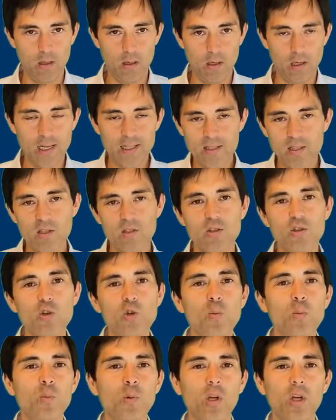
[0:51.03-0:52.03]
Let's
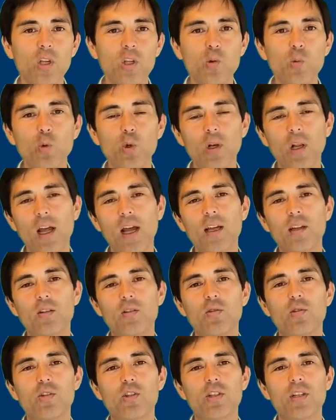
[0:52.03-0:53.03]
assume you would like
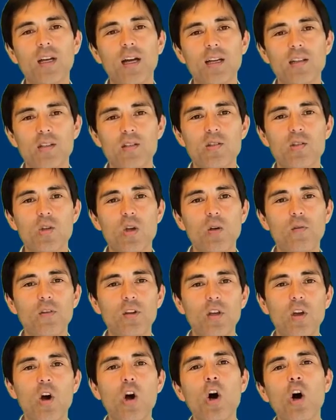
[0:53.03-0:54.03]
to conduct a
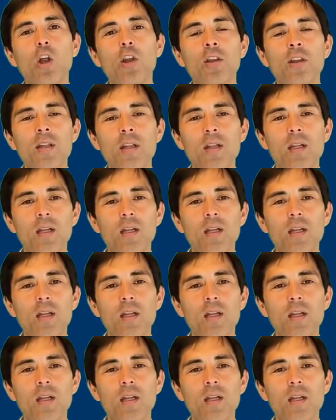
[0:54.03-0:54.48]
survey on